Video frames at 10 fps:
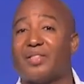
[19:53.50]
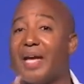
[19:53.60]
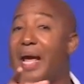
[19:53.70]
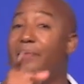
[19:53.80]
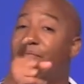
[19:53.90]

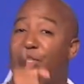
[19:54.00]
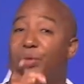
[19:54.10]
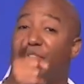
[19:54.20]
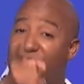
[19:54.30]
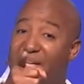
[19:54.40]
time for you
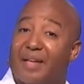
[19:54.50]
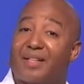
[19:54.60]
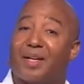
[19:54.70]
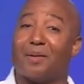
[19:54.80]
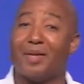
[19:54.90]
to stand
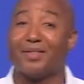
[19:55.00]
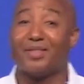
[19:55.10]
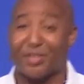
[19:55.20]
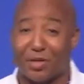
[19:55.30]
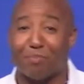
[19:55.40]
up
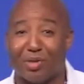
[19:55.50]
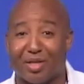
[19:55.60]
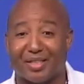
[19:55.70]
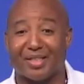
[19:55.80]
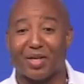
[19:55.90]
to your
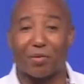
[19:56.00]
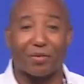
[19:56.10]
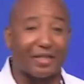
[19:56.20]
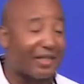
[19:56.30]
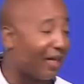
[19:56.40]
bully.
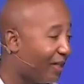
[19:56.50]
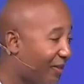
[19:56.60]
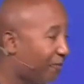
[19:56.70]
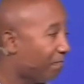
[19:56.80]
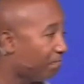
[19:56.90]
Glory to God.
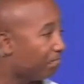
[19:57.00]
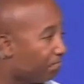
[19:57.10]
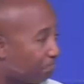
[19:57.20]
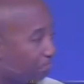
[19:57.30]
That's right.